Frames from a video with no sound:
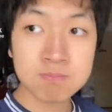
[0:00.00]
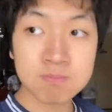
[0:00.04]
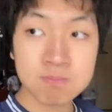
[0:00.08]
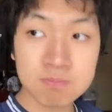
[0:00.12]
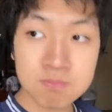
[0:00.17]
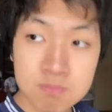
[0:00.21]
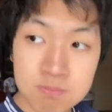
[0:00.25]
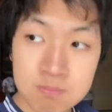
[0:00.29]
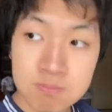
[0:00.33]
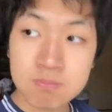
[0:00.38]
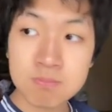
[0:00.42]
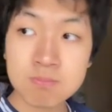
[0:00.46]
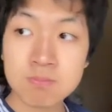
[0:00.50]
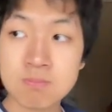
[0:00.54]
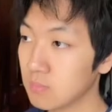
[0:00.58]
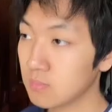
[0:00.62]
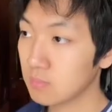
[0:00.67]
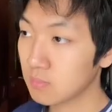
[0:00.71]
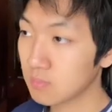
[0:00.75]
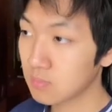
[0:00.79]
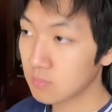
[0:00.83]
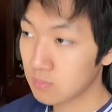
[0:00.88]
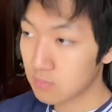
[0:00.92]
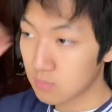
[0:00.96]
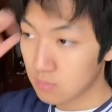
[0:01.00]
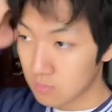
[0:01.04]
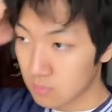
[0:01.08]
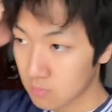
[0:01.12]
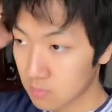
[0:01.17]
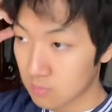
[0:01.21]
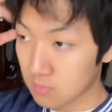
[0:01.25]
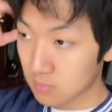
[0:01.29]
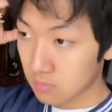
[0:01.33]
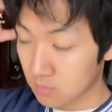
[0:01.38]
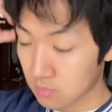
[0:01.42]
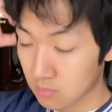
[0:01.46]
piece of whatever.
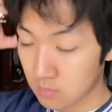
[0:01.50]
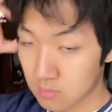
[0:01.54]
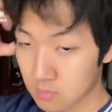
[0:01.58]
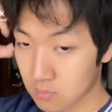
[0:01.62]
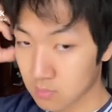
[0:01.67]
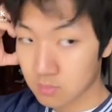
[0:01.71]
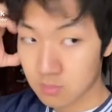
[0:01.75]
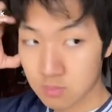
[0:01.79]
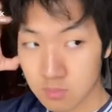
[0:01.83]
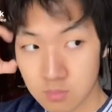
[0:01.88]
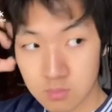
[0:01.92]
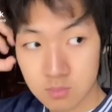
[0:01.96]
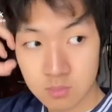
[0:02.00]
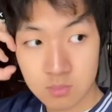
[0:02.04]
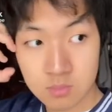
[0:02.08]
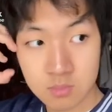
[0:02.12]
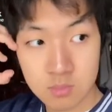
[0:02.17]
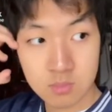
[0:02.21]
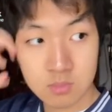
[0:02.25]
We get a new